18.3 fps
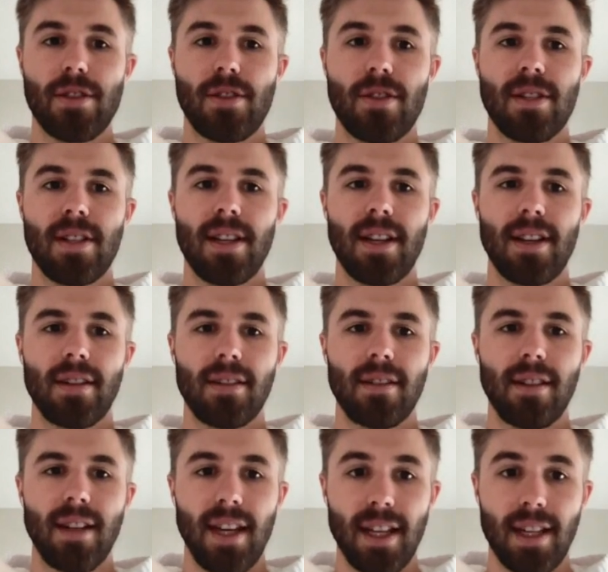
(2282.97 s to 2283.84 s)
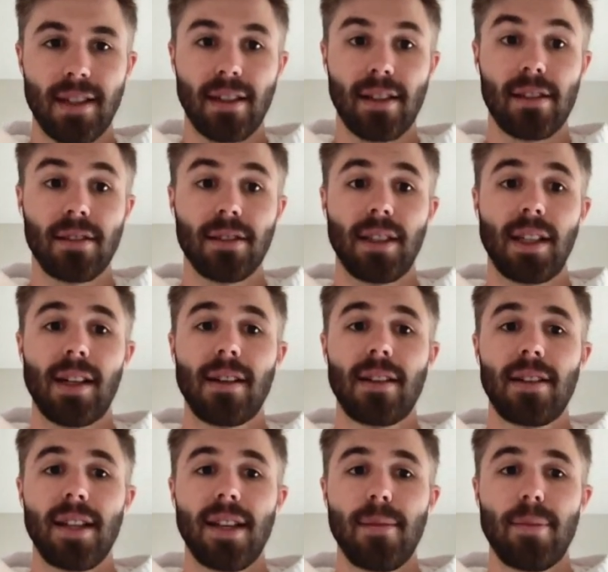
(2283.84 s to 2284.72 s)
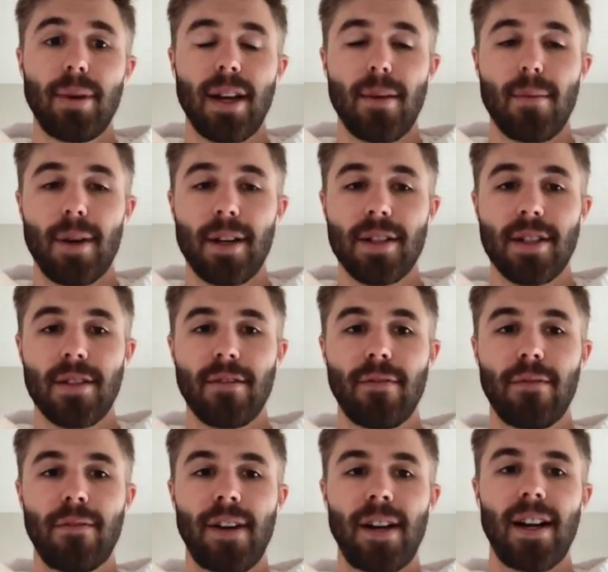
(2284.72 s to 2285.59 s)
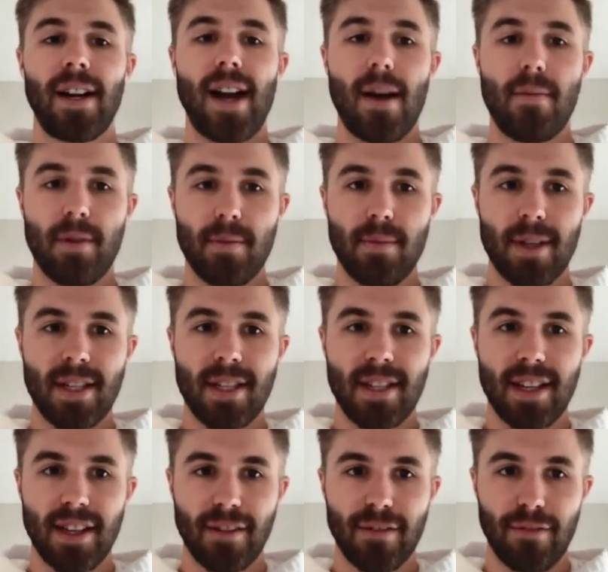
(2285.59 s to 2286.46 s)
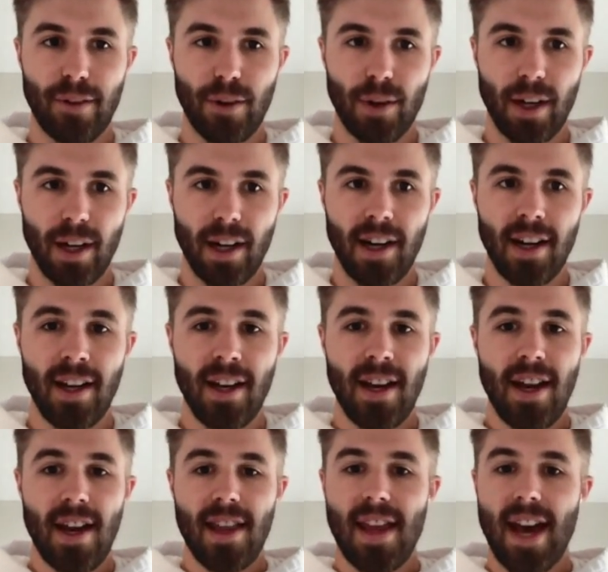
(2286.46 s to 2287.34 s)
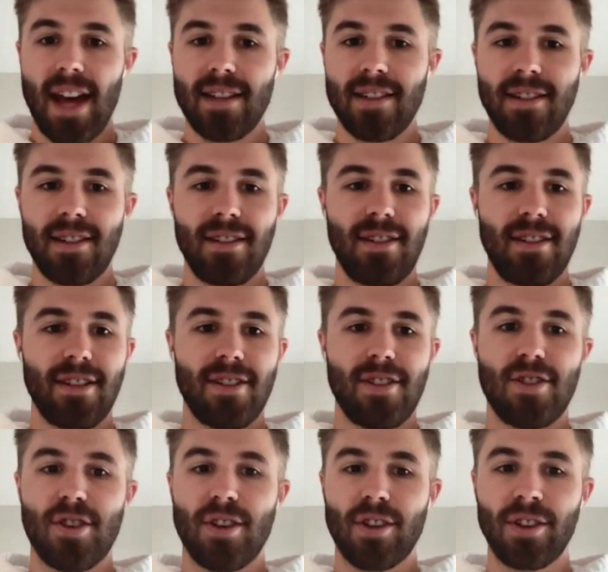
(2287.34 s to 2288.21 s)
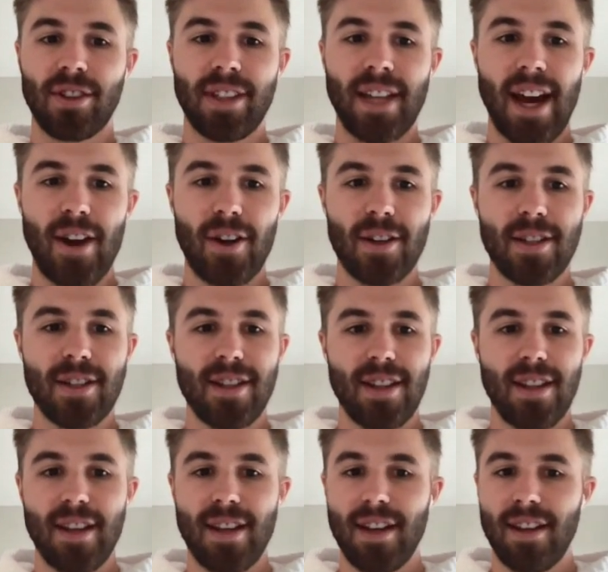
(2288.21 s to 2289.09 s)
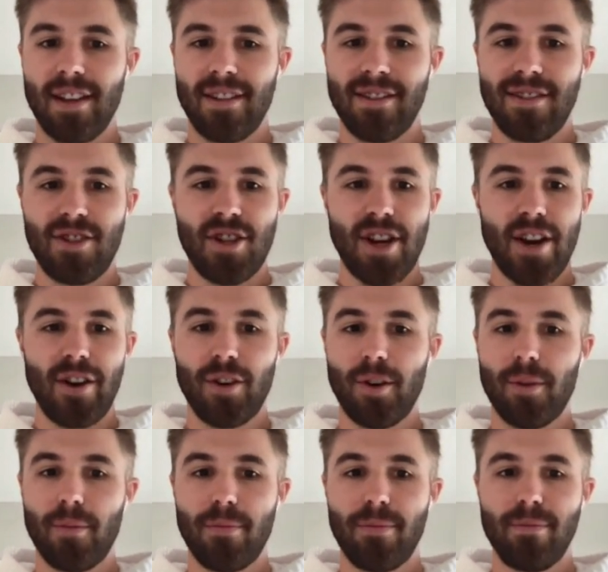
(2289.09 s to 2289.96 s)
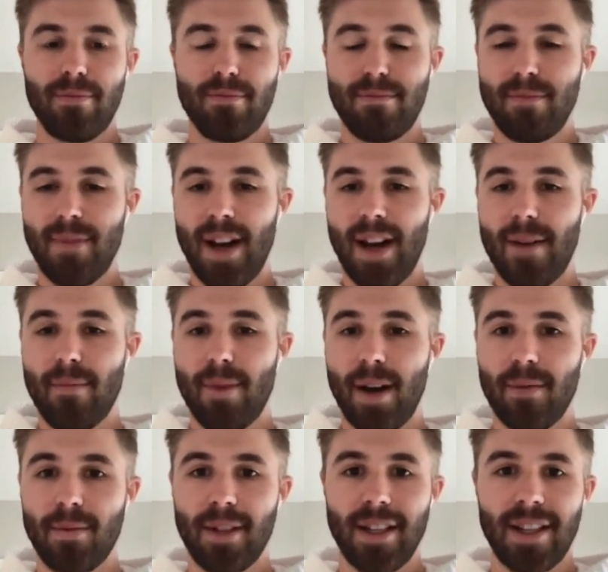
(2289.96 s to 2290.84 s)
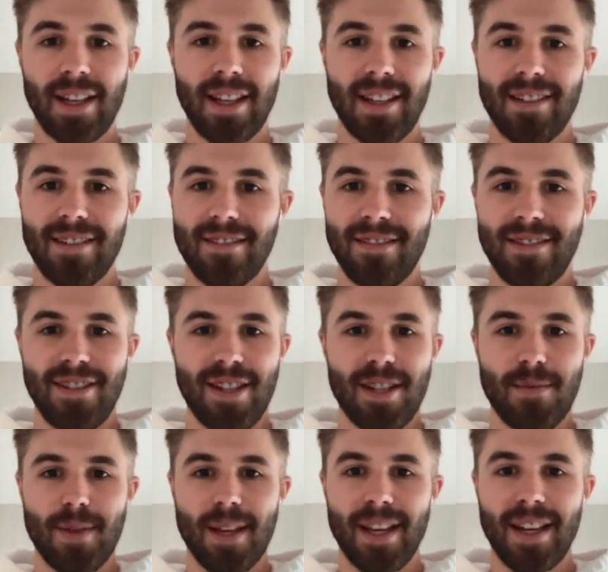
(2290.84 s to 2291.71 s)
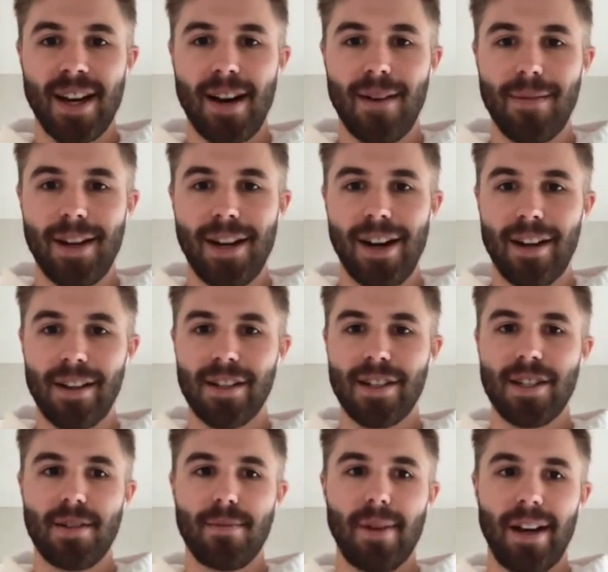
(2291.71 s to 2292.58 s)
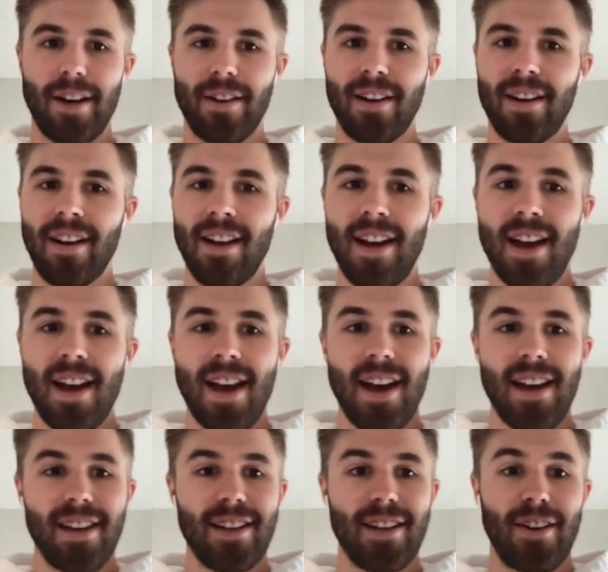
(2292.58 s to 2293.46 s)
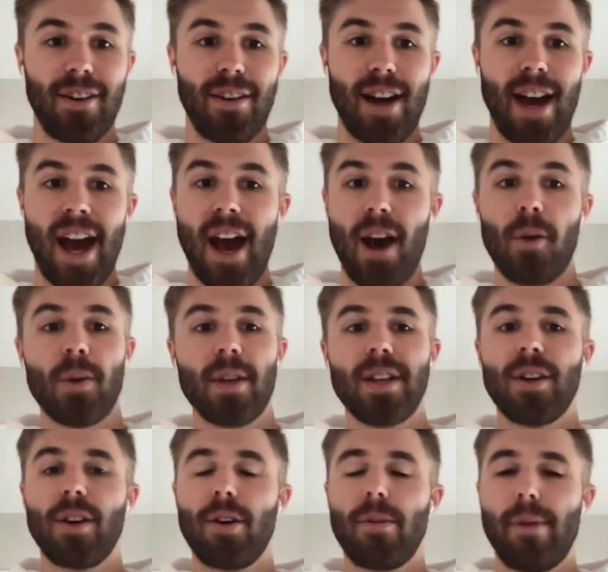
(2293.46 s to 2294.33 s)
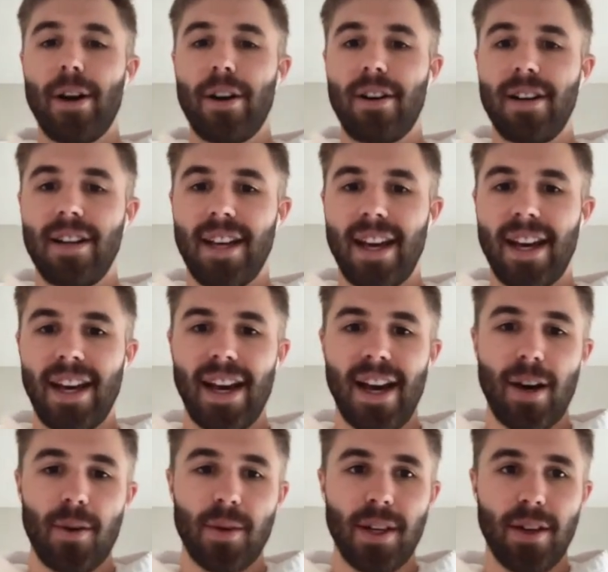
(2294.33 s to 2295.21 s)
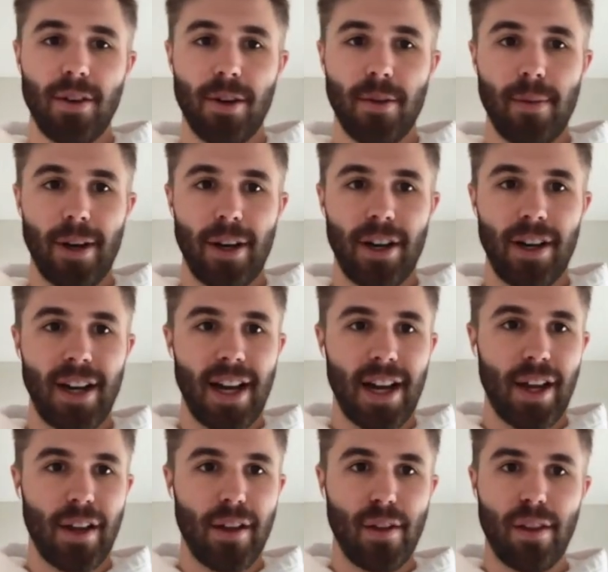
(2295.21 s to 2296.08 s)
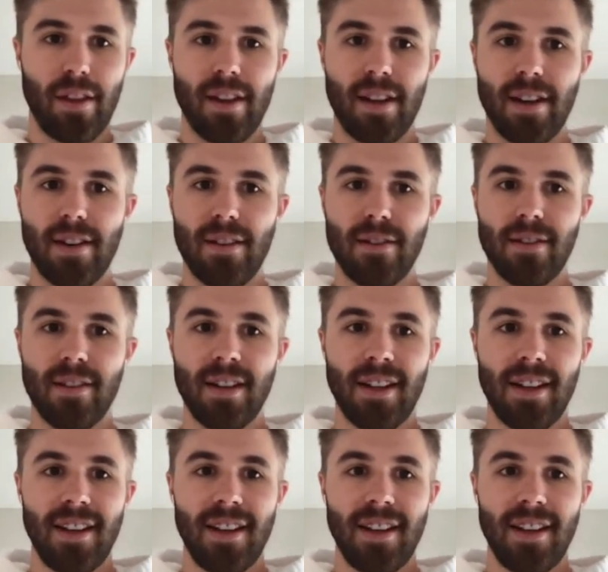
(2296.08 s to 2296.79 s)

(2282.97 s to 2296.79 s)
interested in clinically, but I'm also very optimistic for that to just trickle down into the general public and just be common knowledge about, you know, how we go about our day, how we go about our health. And